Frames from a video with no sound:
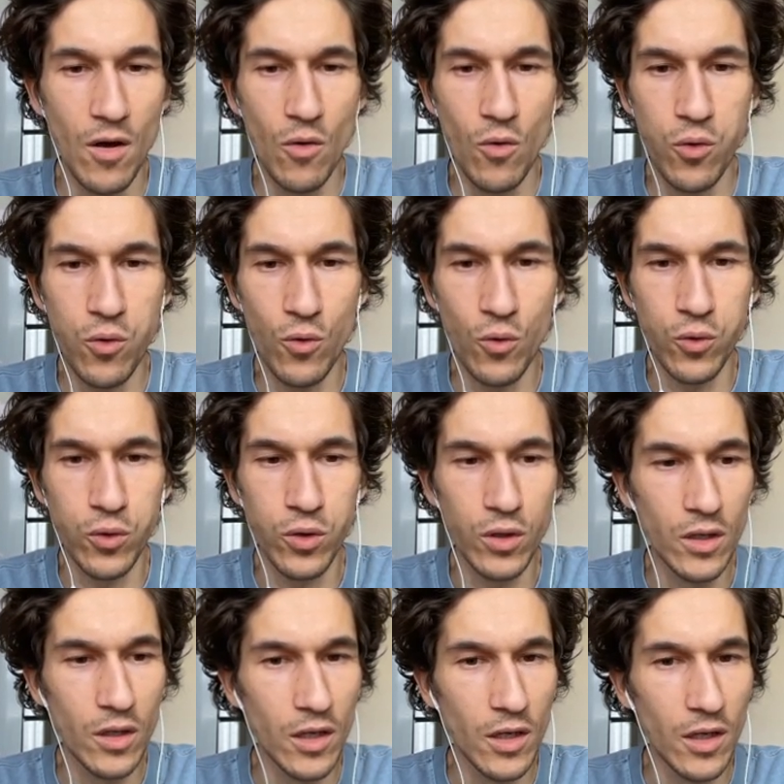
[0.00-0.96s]
Whew.
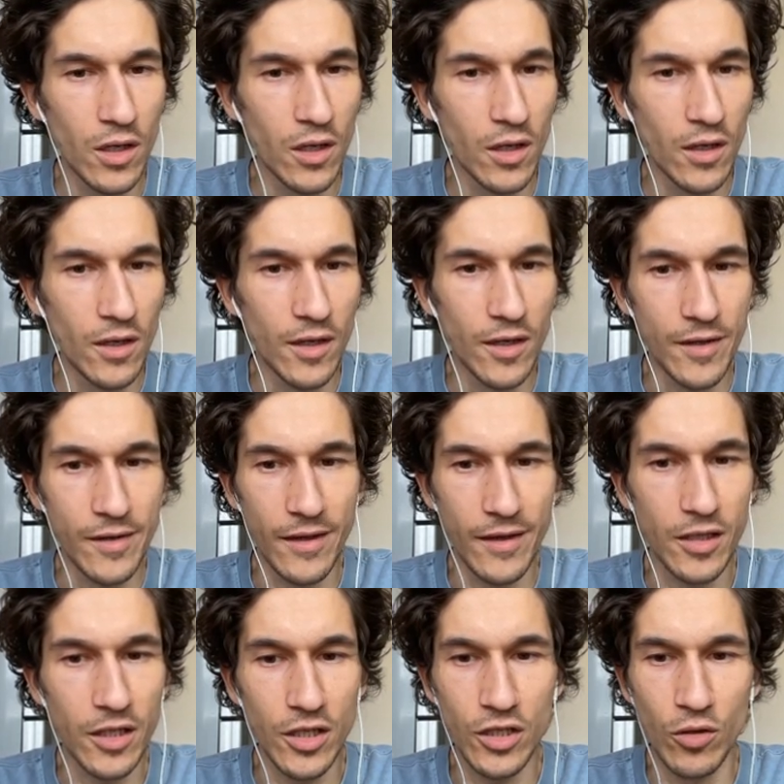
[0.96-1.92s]
I thought
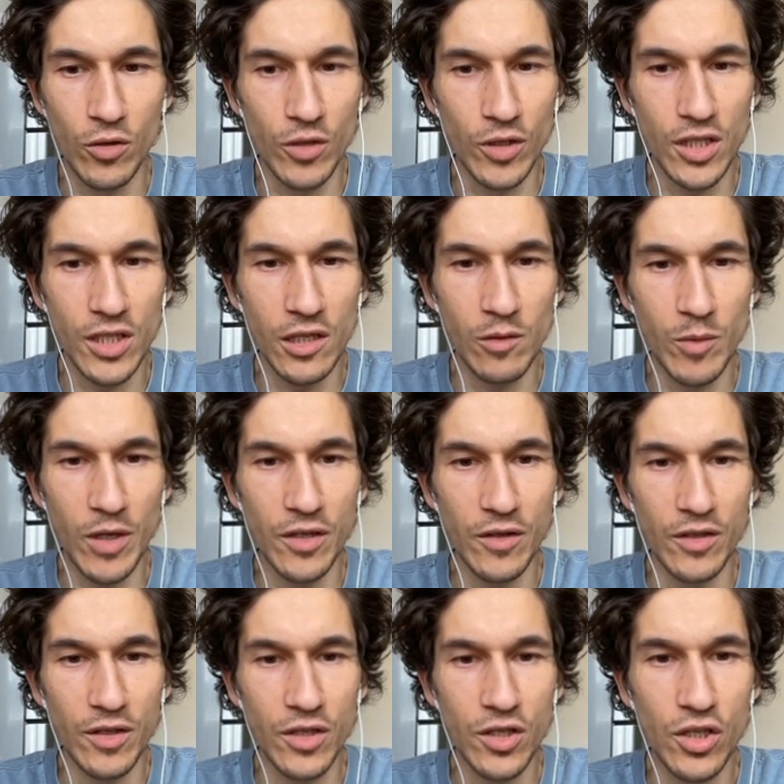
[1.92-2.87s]
he's gonna steal my
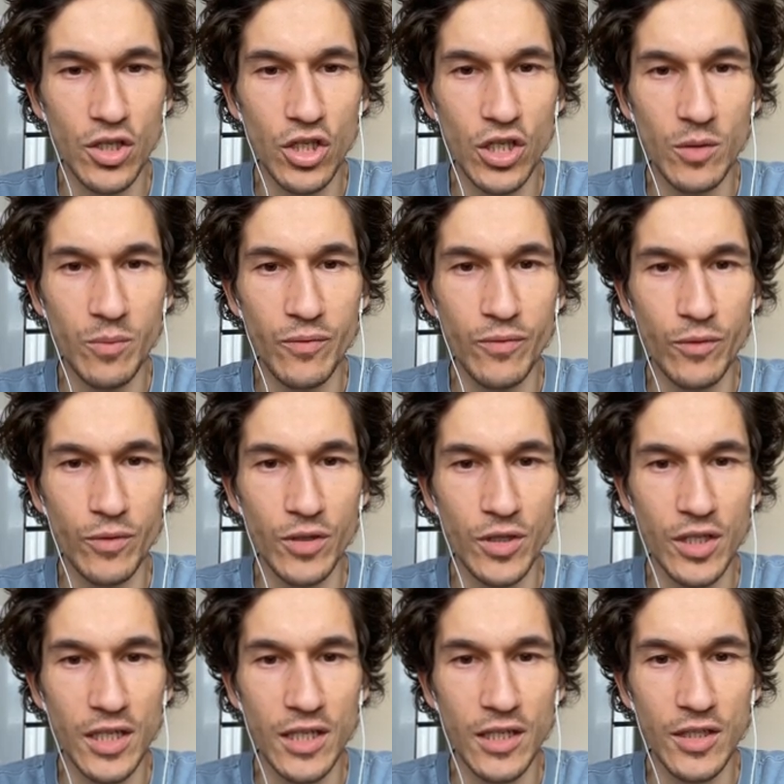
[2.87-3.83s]
sheep for the
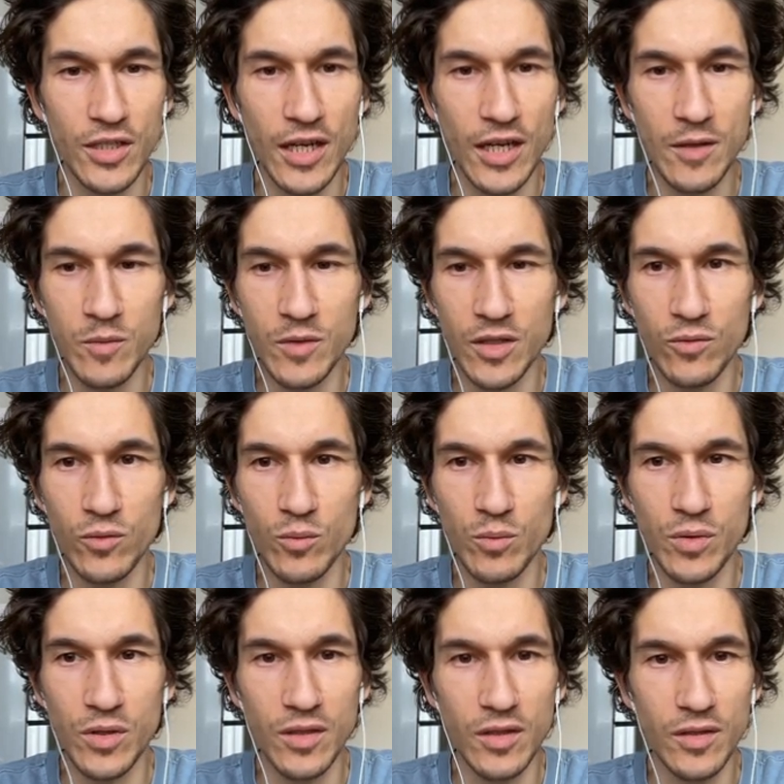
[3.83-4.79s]
second time that would
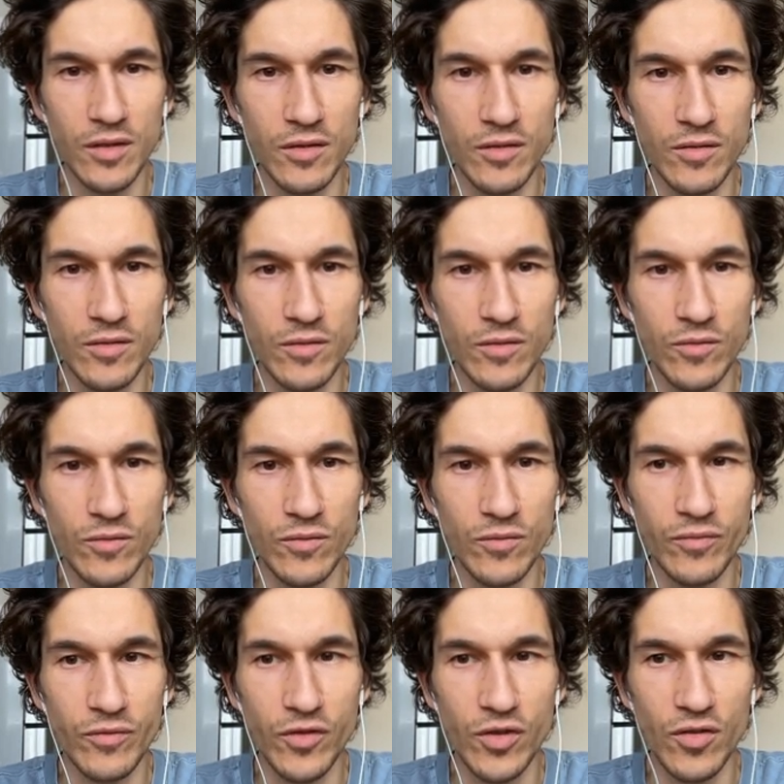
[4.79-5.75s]
be
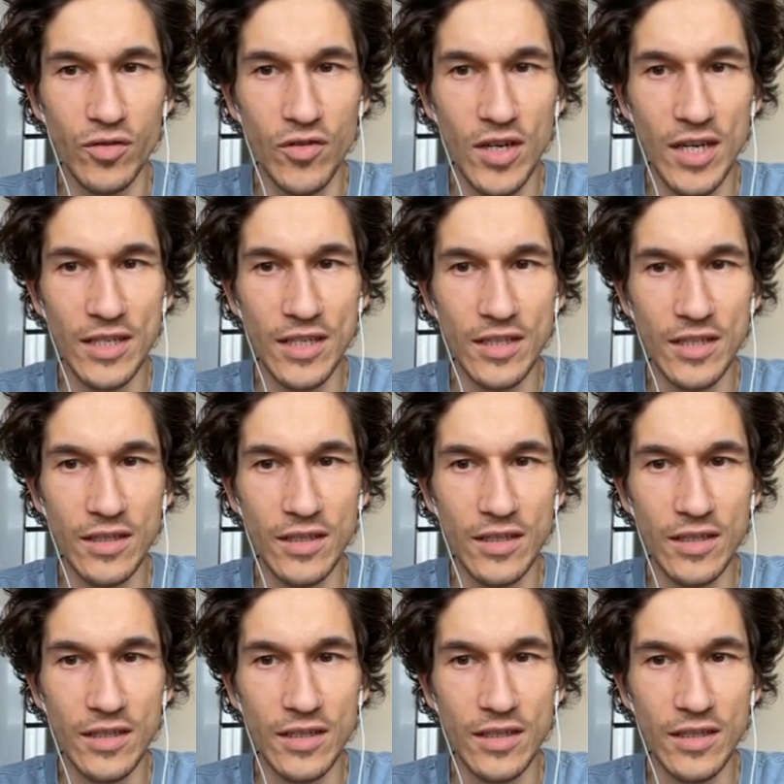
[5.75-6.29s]
crazy